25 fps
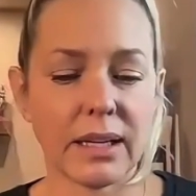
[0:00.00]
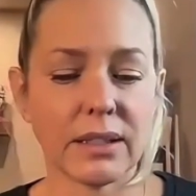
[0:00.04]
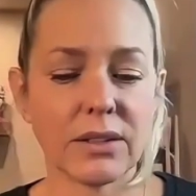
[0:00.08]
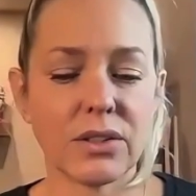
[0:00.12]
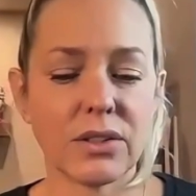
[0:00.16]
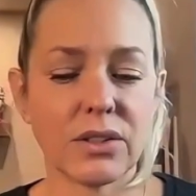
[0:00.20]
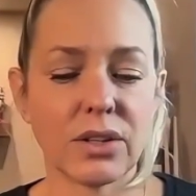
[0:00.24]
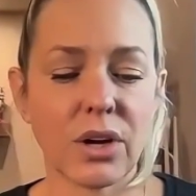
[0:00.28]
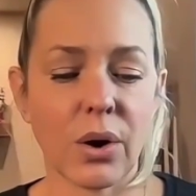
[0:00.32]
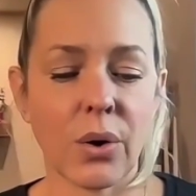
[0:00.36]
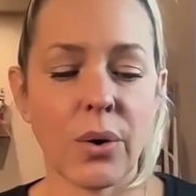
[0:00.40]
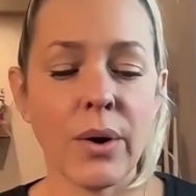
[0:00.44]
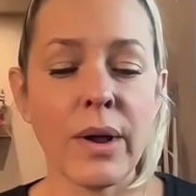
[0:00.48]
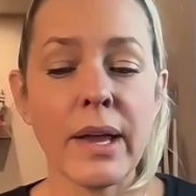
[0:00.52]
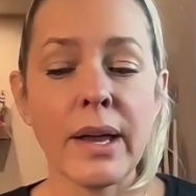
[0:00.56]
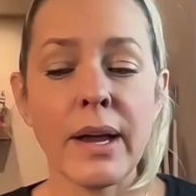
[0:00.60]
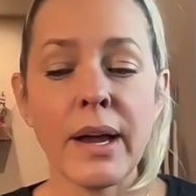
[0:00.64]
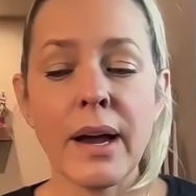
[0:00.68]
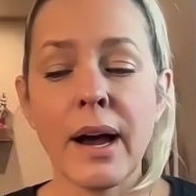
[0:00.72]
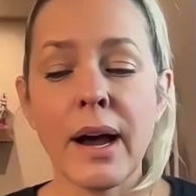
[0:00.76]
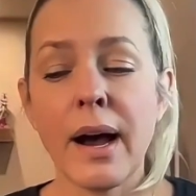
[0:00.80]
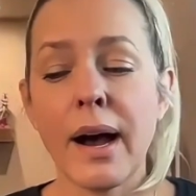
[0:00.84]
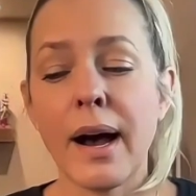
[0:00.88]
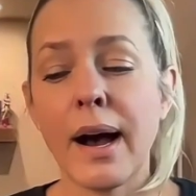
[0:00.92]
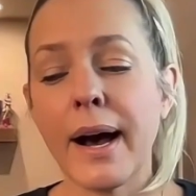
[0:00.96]
So,
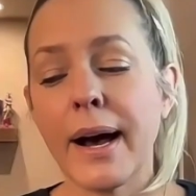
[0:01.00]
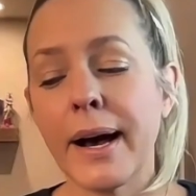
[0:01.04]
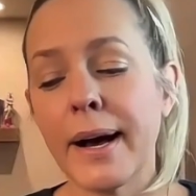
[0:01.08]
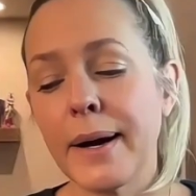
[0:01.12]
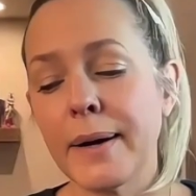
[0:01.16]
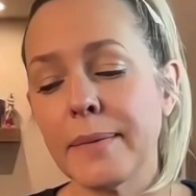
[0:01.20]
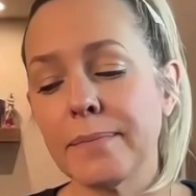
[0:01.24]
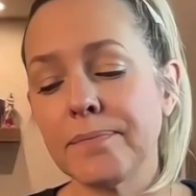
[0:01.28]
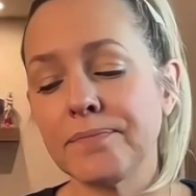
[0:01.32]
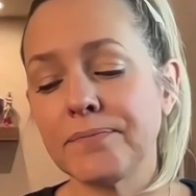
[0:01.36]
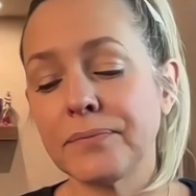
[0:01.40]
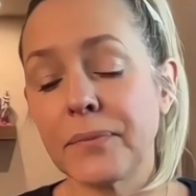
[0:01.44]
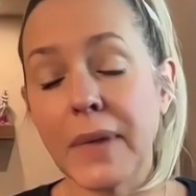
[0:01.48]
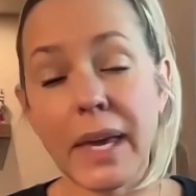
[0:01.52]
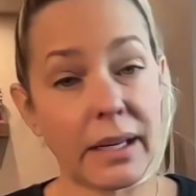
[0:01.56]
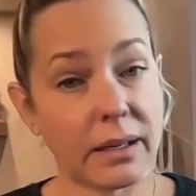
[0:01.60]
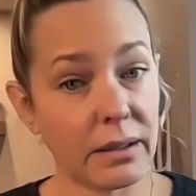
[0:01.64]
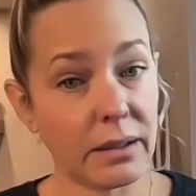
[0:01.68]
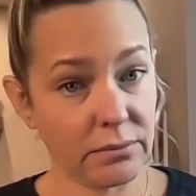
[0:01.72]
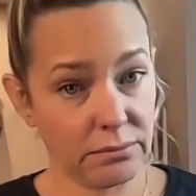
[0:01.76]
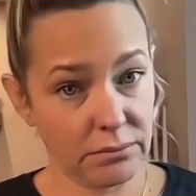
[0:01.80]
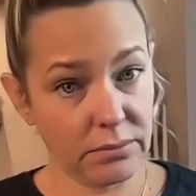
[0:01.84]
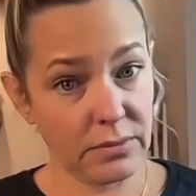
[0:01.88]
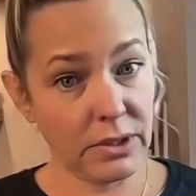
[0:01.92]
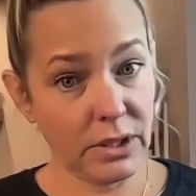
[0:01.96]
and
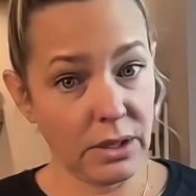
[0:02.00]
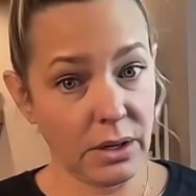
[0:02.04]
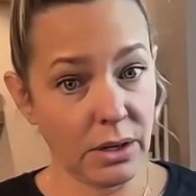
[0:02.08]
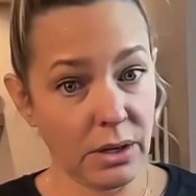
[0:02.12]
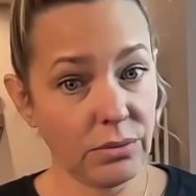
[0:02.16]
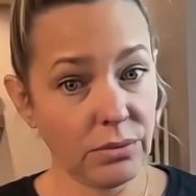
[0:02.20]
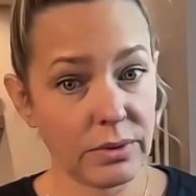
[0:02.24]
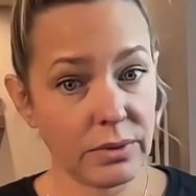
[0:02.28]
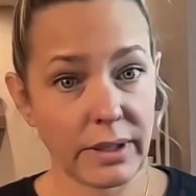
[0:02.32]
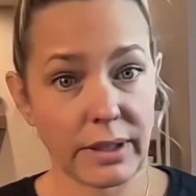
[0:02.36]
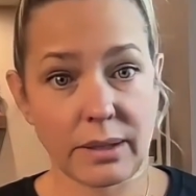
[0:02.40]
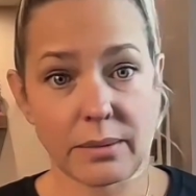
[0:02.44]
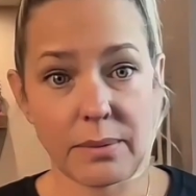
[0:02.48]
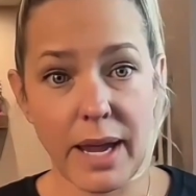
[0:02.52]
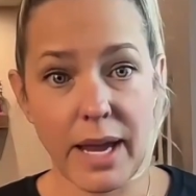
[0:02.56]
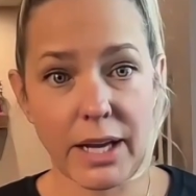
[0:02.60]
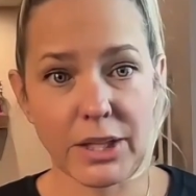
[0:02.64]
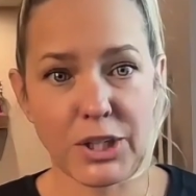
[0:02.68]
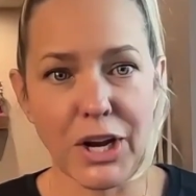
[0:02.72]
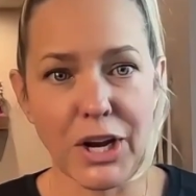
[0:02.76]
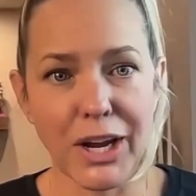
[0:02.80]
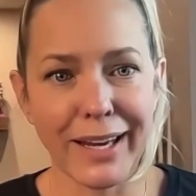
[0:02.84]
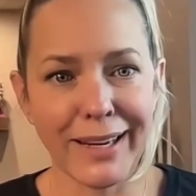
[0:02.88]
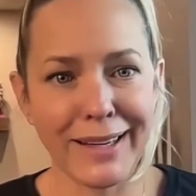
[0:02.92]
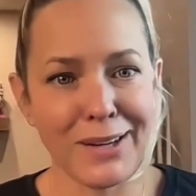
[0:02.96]
I can
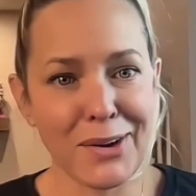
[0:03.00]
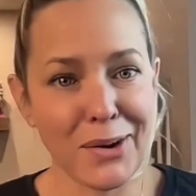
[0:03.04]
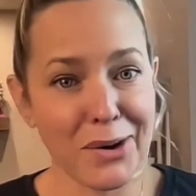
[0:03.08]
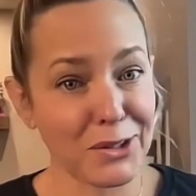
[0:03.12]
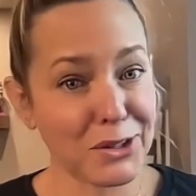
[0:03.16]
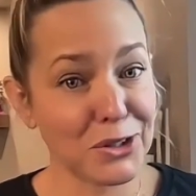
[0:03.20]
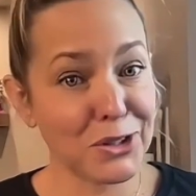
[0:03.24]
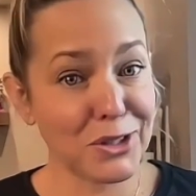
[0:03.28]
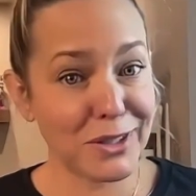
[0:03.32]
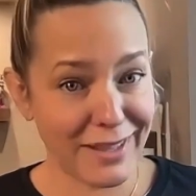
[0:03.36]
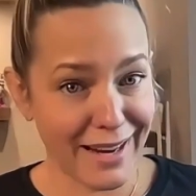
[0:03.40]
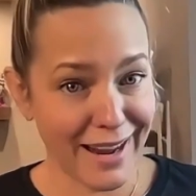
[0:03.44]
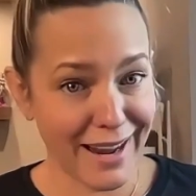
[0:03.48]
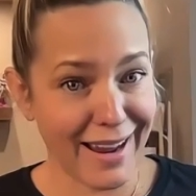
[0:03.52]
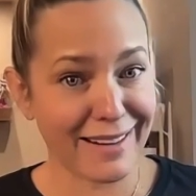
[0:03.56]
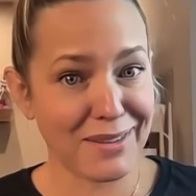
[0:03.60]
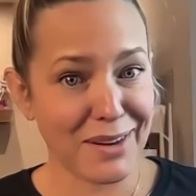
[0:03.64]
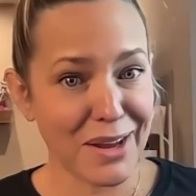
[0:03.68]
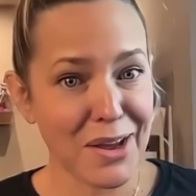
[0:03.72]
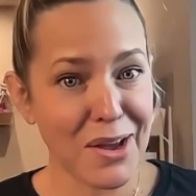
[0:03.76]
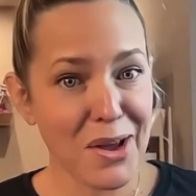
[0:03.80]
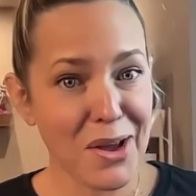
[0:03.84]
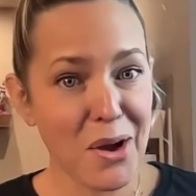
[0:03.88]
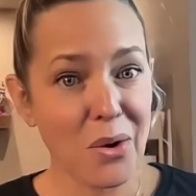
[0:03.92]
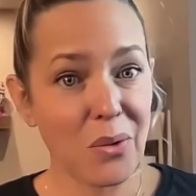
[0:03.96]
imagine you understand
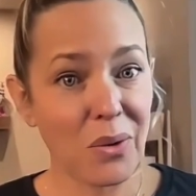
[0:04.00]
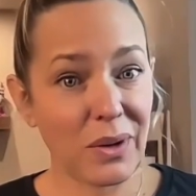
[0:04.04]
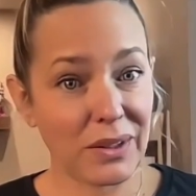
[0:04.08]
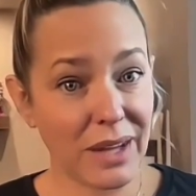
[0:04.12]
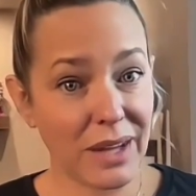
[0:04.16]
what that